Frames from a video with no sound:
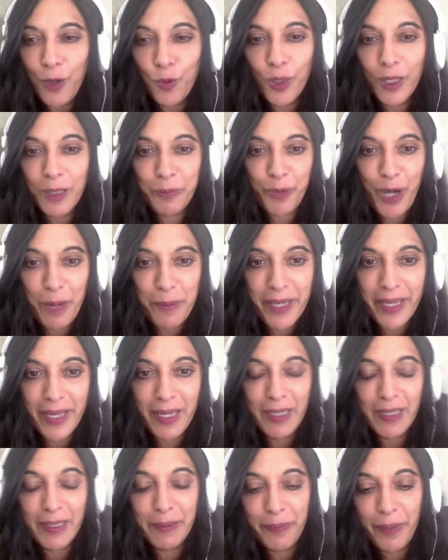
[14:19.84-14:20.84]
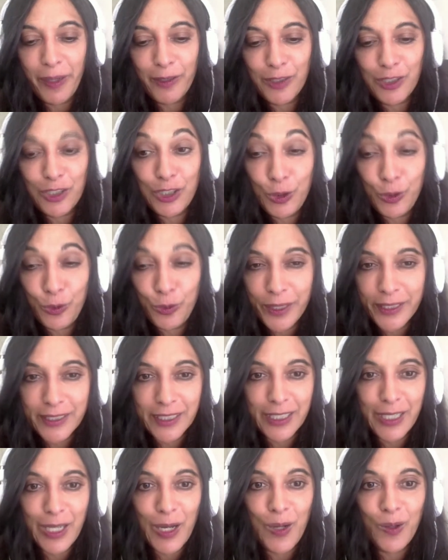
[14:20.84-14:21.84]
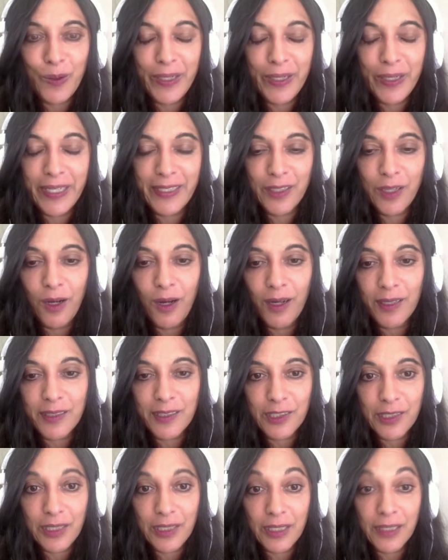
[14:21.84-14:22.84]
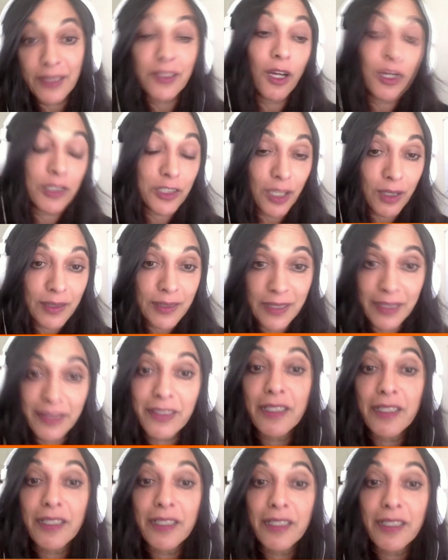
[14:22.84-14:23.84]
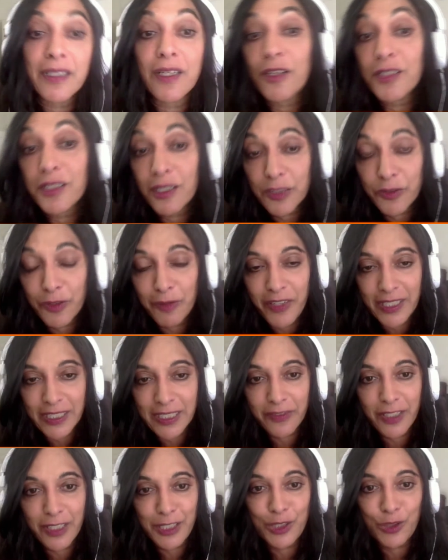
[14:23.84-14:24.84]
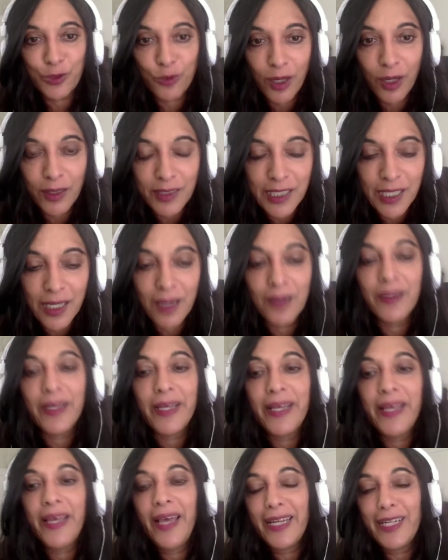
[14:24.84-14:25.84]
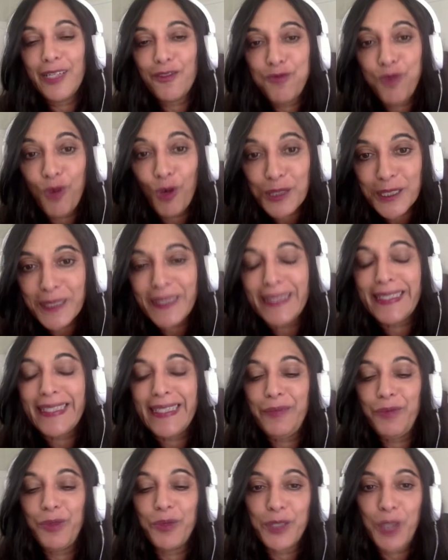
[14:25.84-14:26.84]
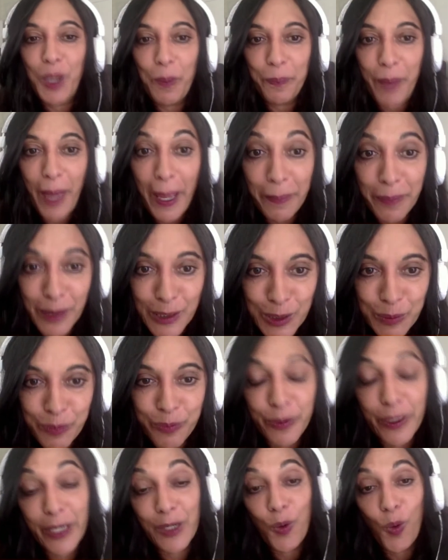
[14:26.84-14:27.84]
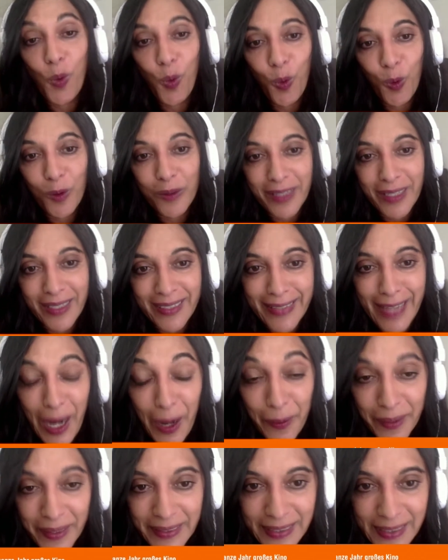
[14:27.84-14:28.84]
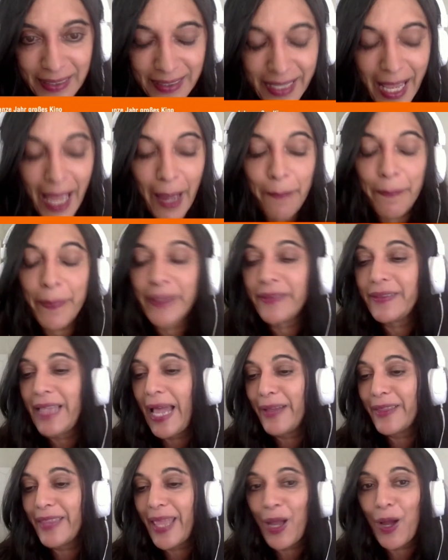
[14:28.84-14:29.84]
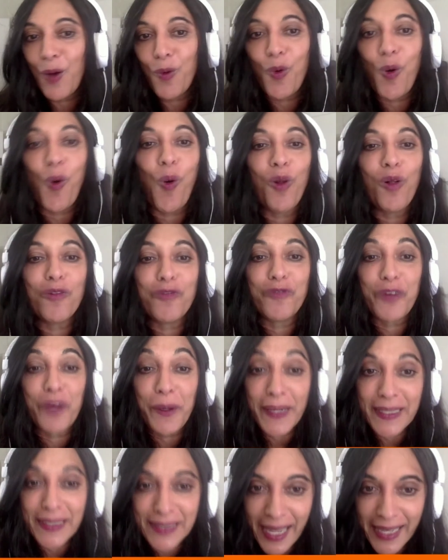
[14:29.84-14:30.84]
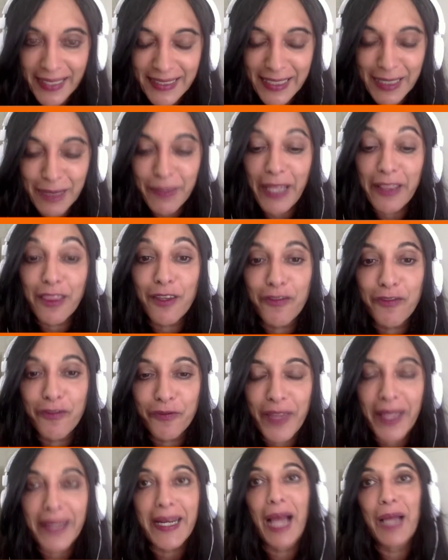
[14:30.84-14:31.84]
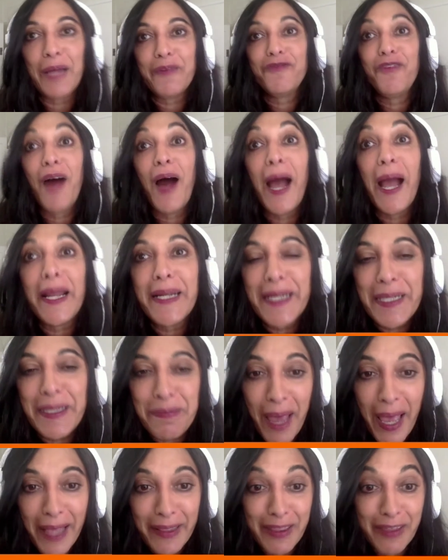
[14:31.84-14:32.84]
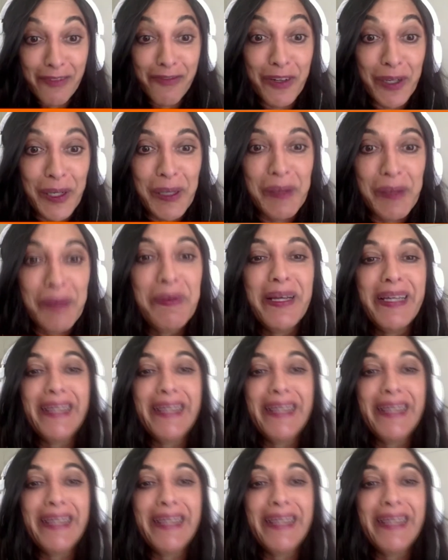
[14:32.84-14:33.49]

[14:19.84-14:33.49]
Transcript: our world premiere about 2 weeks ago in Hot Docs at the Hot Docs Film Festival in Toronto. And unfortunately, we were not able to bring all the characters there, but they are all very excited that I finally made the film.